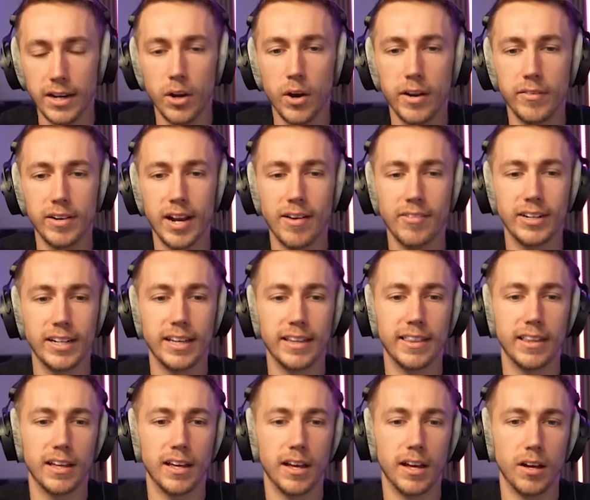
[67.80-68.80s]
I don't even have any
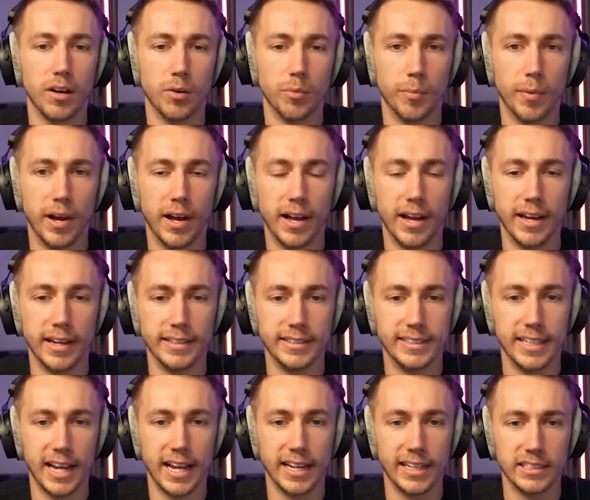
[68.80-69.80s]
of... Oh, my
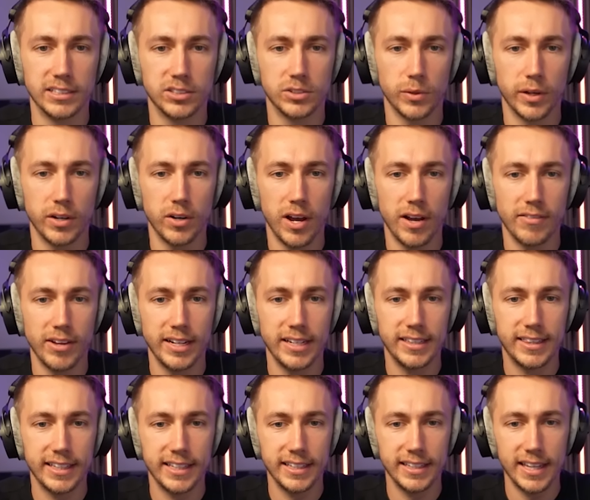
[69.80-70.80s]
days. Do I not have
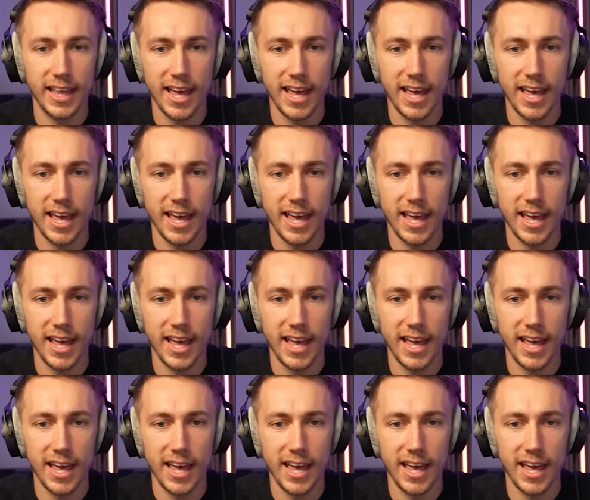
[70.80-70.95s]
anything in